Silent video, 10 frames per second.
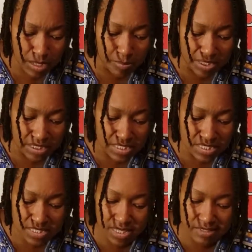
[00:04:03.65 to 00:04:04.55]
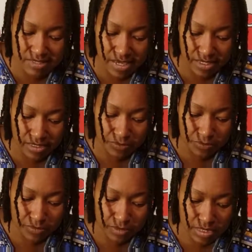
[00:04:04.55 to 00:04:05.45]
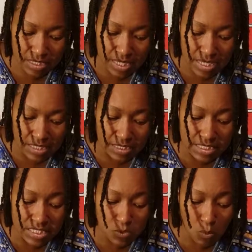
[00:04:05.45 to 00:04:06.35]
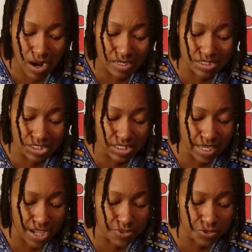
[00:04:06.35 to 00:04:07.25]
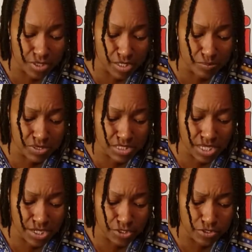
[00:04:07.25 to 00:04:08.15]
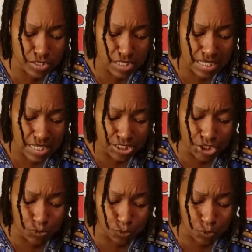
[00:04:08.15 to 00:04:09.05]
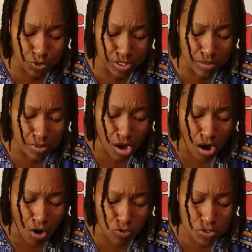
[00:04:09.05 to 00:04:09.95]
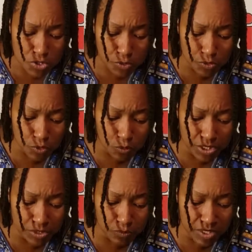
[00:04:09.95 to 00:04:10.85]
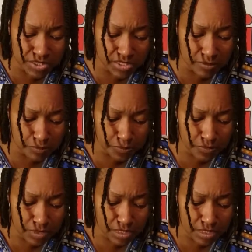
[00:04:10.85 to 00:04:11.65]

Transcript: But he said, "Nay, lest while ye gather up the tares, ye root up also the wheat with them.